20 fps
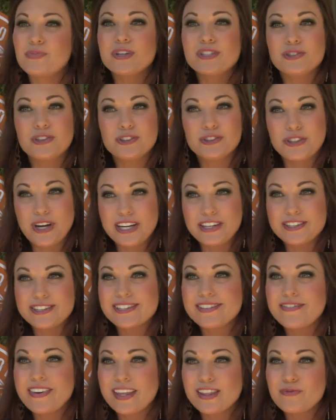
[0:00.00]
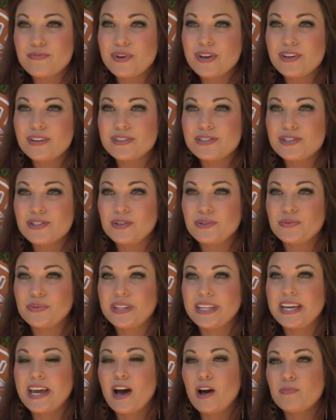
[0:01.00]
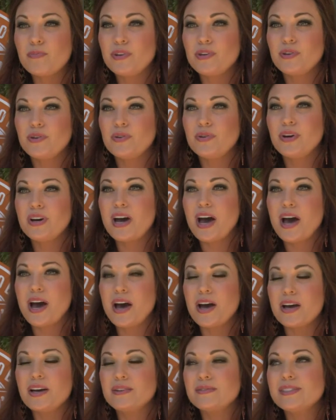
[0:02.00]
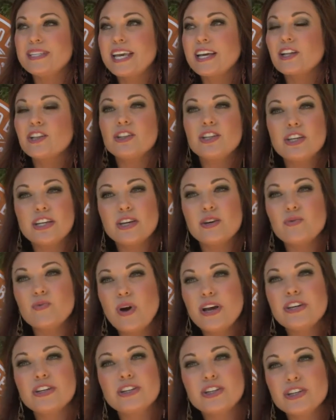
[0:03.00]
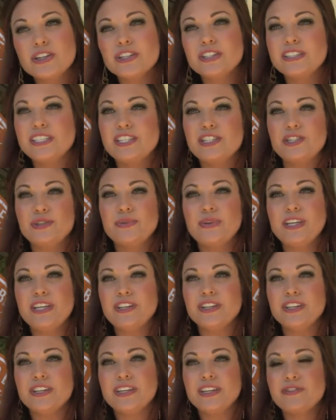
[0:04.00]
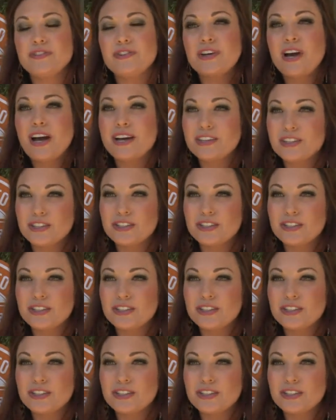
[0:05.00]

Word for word: personal trainers available to really help you uh, take a look at what you're currently doing, or if you're not